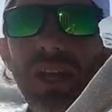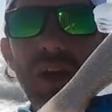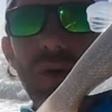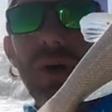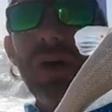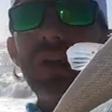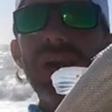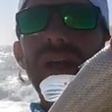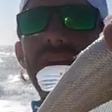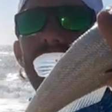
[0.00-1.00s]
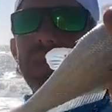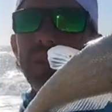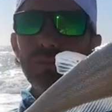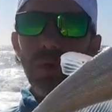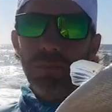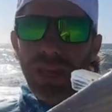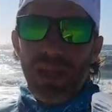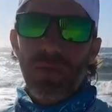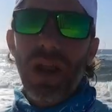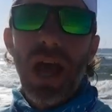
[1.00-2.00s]
So this will
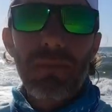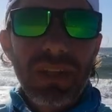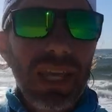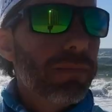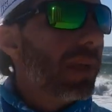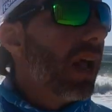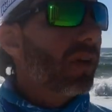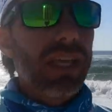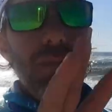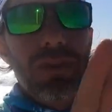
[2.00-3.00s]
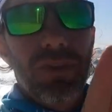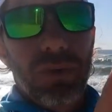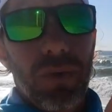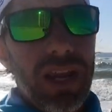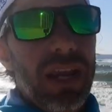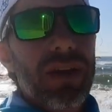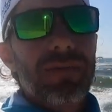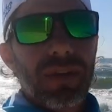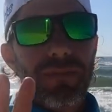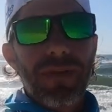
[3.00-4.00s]
be what I'm keeping. I'll keep the three
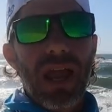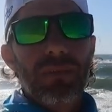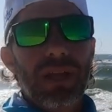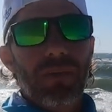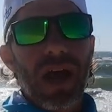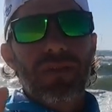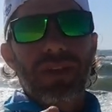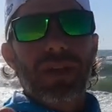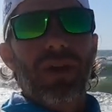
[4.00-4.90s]
for the family. We'll have a